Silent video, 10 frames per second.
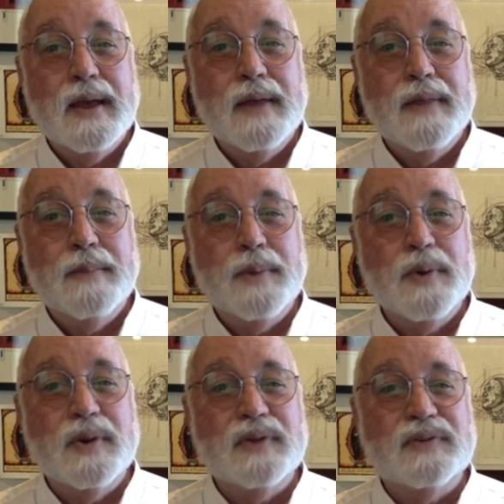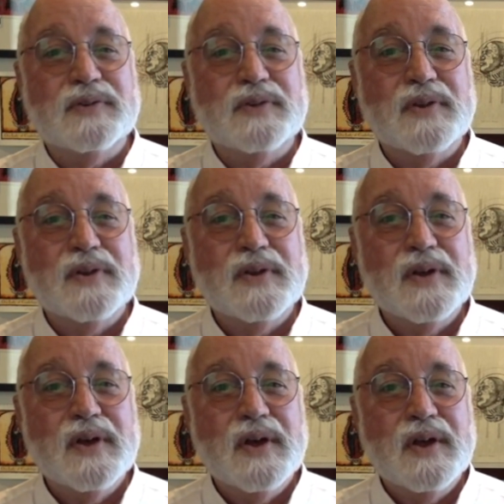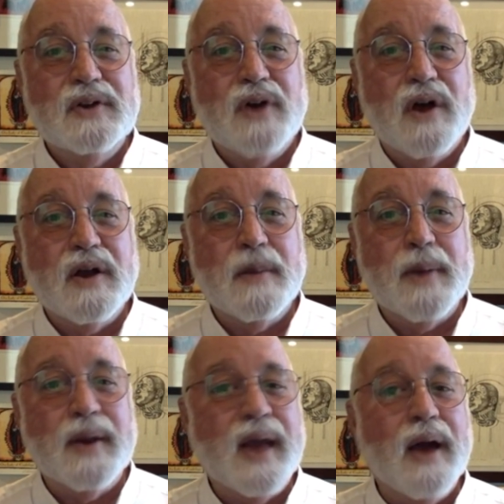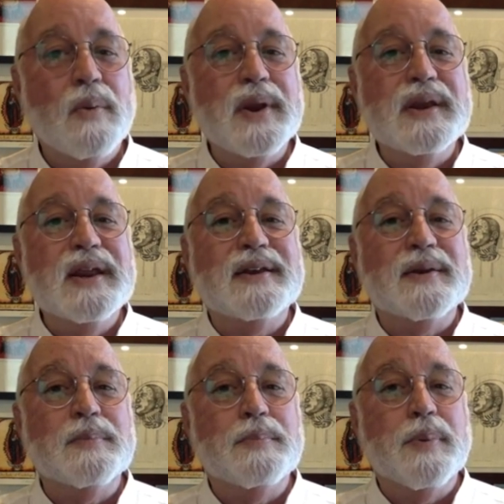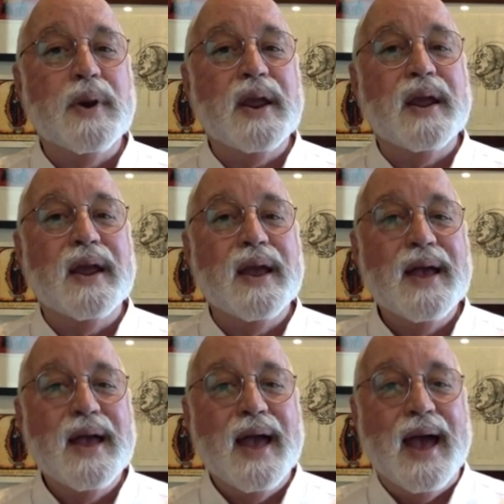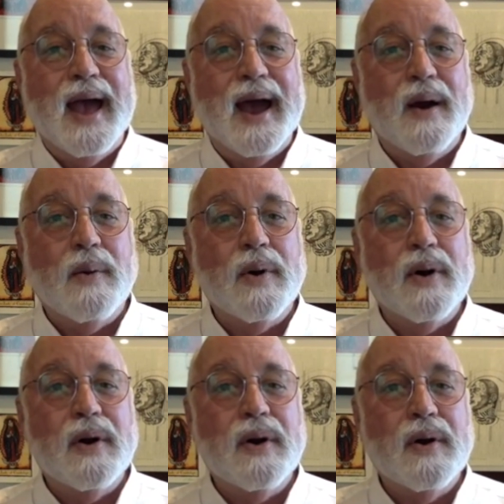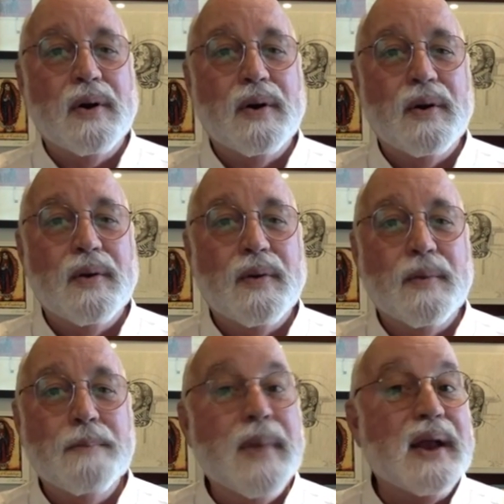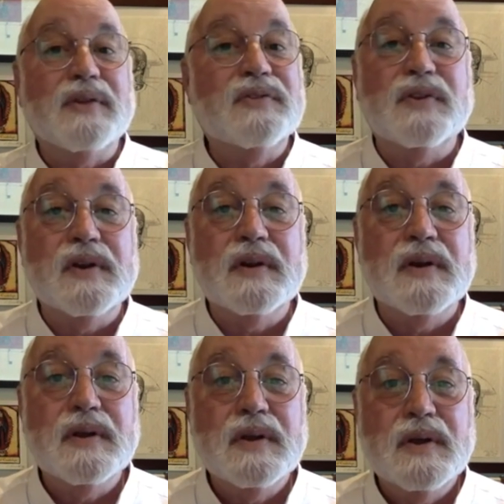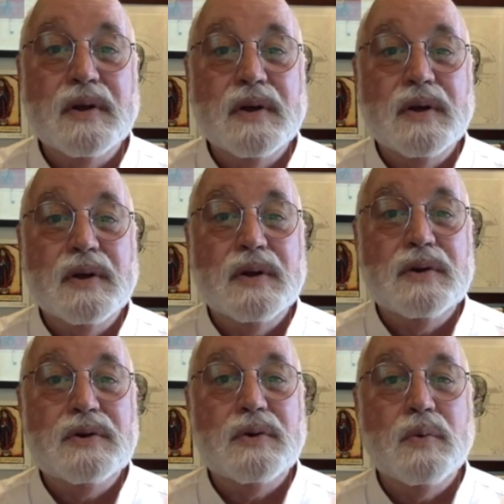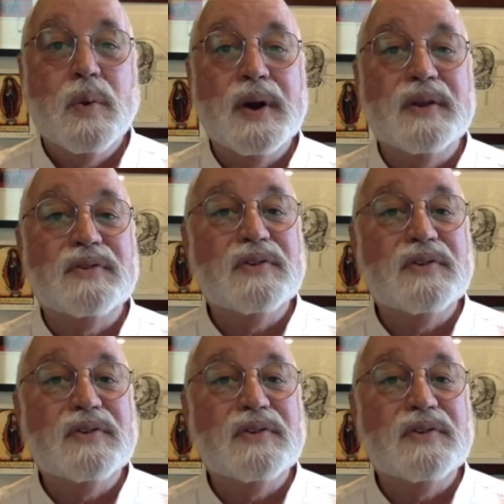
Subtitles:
The Buddhists talk about how we need to bring our medicine to what is